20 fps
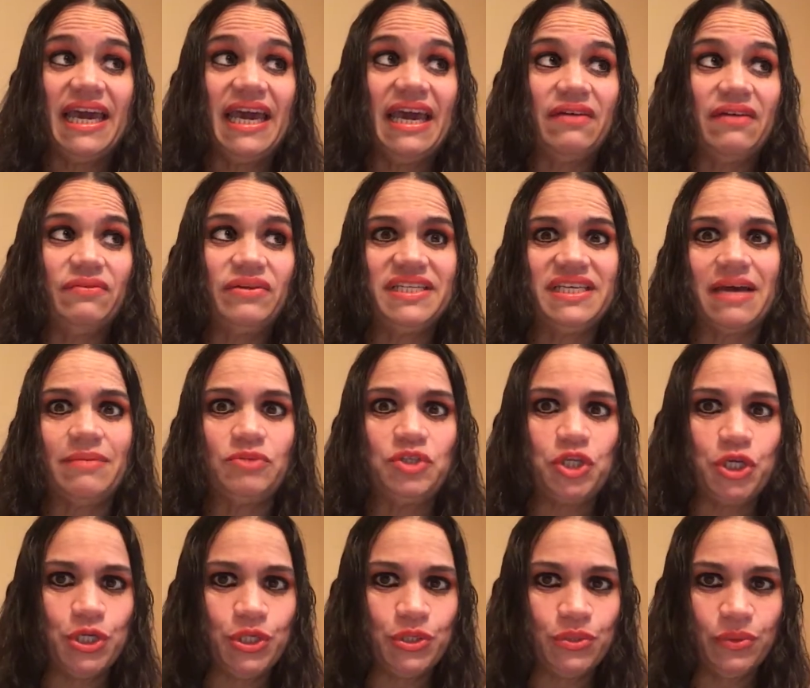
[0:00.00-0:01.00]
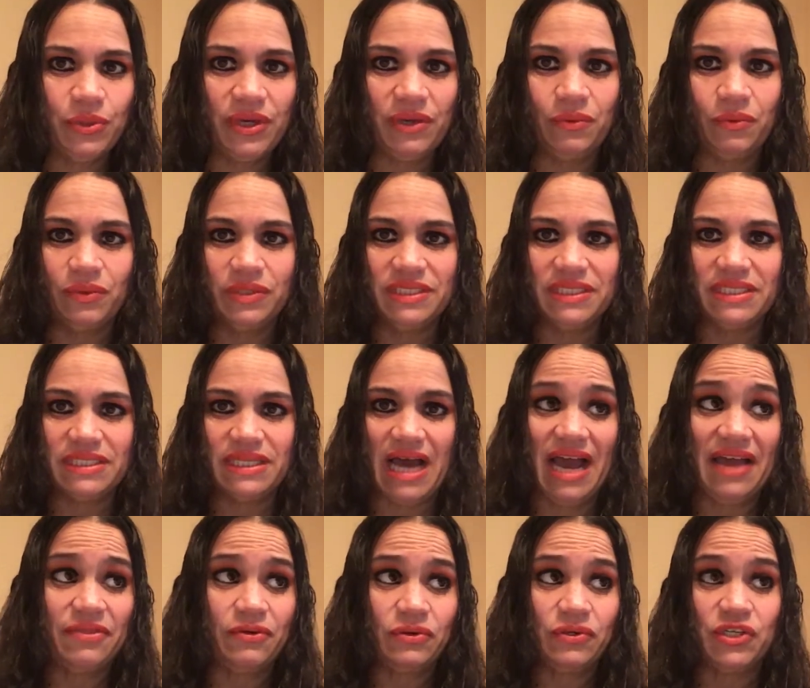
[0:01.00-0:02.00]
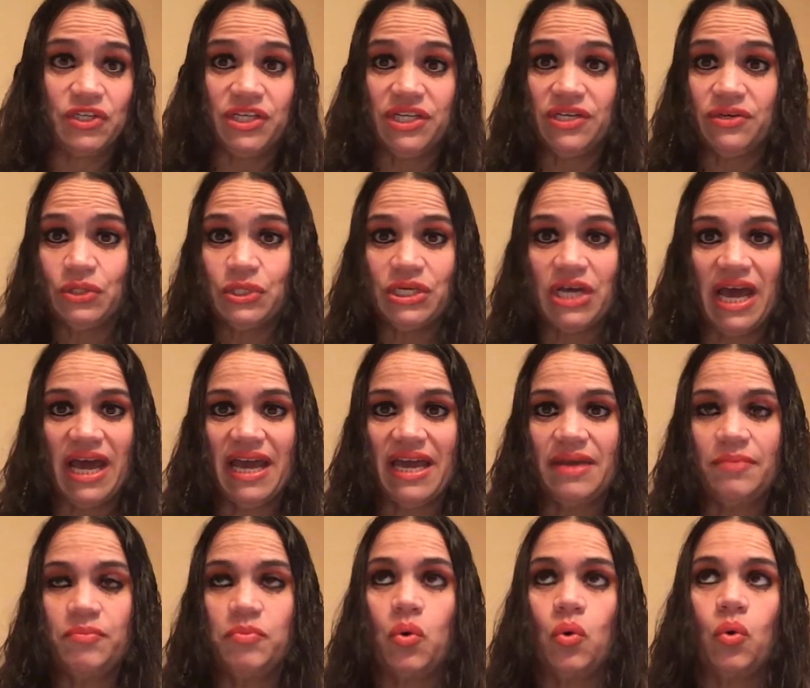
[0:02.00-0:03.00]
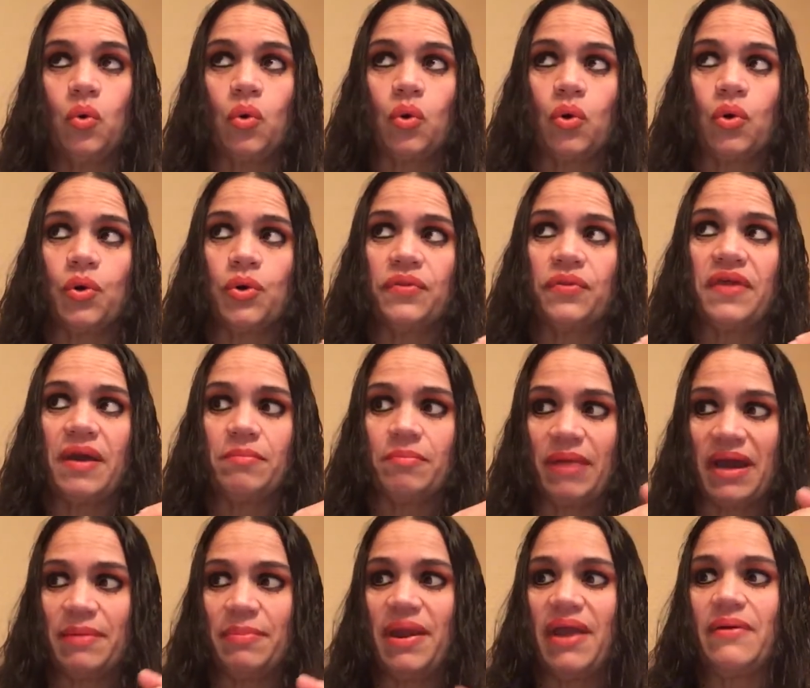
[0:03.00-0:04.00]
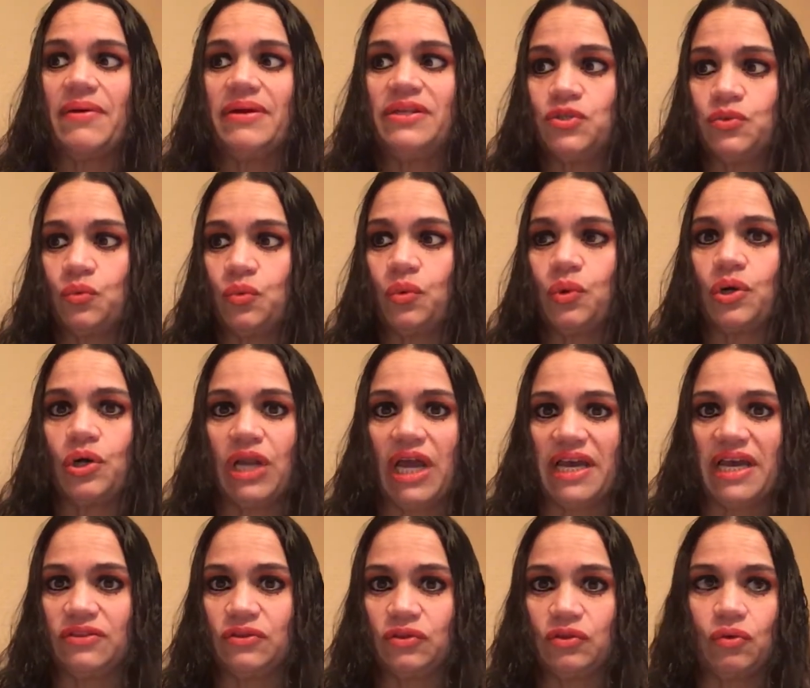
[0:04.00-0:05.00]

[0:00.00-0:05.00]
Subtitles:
every time she knew it was either dinner time or that my parents were like